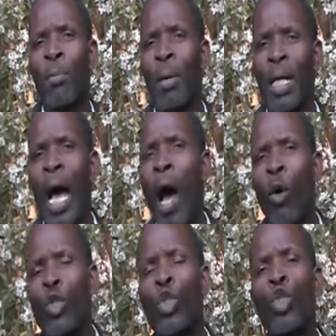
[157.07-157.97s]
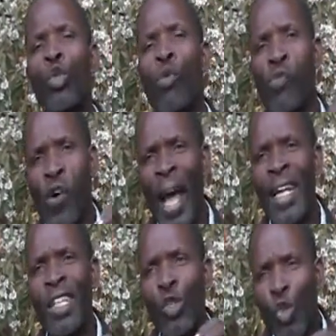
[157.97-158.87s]
But now to
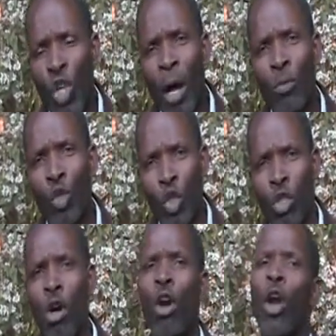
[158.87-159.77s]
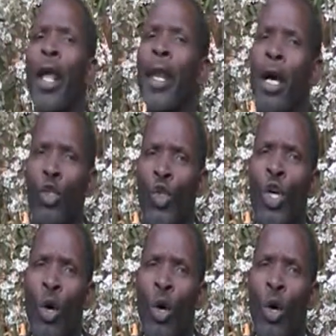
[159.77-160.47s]
find some strong leaders